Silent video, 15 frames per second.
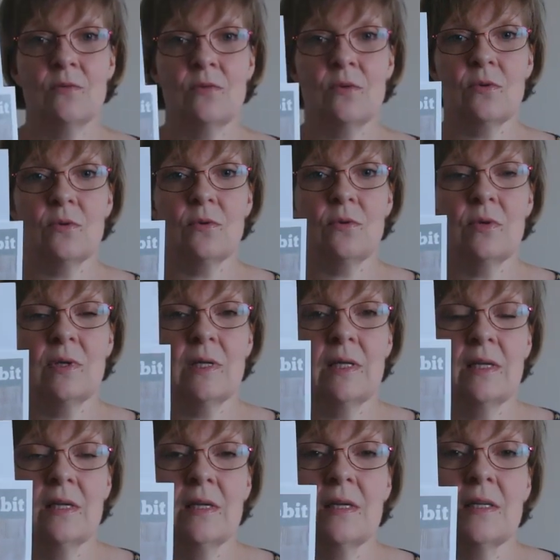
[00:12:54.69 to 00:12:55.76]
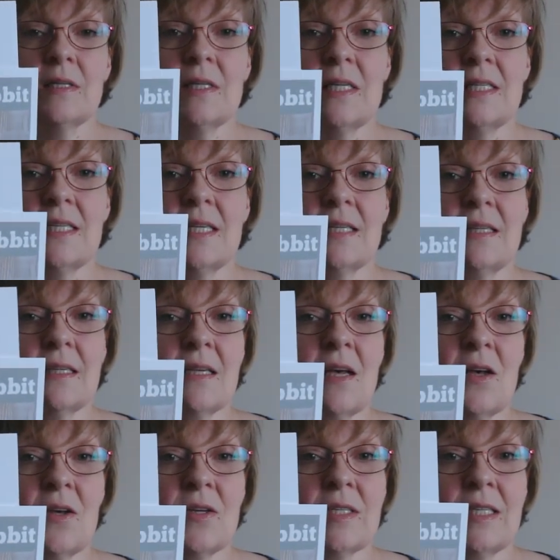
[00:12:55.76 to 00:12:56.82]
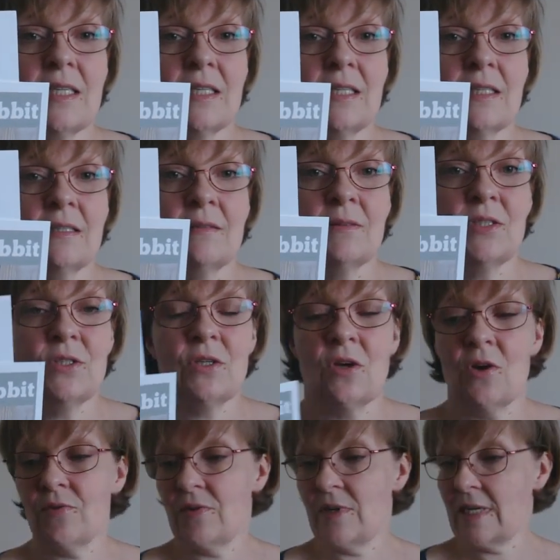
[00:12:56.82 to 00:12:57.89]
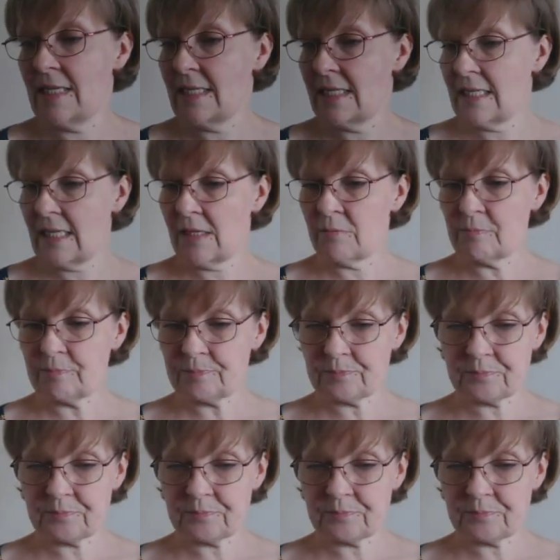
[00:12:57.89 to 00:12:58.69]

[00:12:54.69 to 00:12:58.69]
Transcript: for knitting the cardigan, which you can't really see.